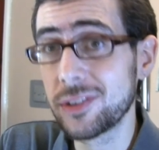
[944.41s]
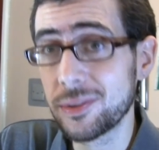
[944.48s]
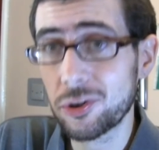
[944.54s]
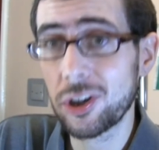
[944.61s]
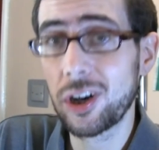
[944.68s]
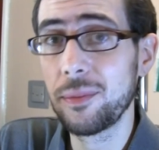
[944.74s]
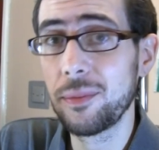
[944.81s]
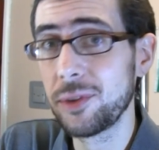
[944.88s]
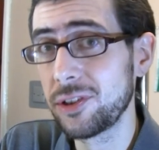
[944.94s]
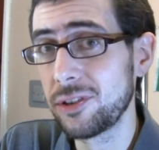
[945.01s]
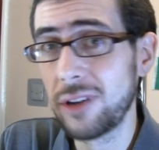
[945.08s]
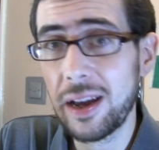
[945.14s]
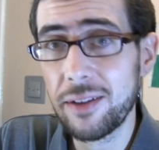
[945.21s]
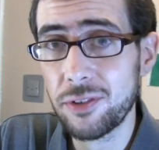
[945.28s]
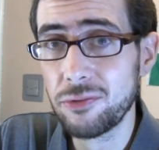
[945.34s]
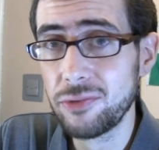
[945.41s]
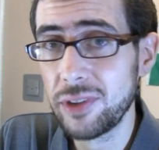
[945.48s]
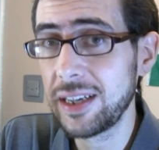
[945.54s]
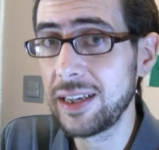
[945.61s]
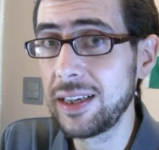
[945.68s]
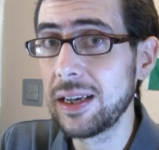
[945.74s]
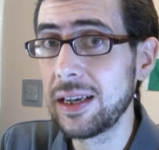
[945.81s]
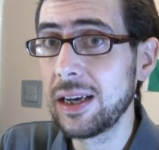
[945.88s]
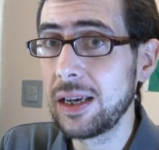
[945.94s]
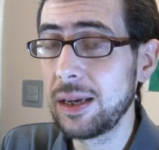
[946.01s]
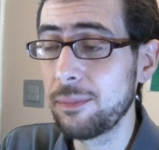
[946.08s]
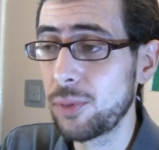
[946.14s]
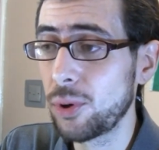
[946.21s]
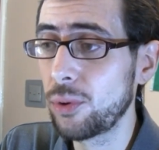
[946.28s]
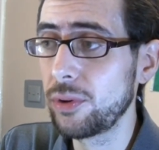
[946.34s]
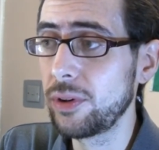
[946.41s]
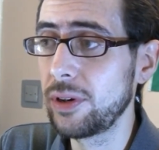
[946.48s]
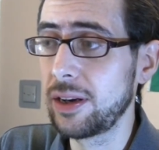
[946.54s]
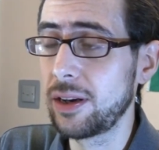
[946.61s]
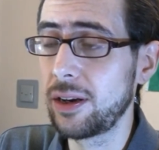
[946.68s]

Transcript: subscribers are ever really important.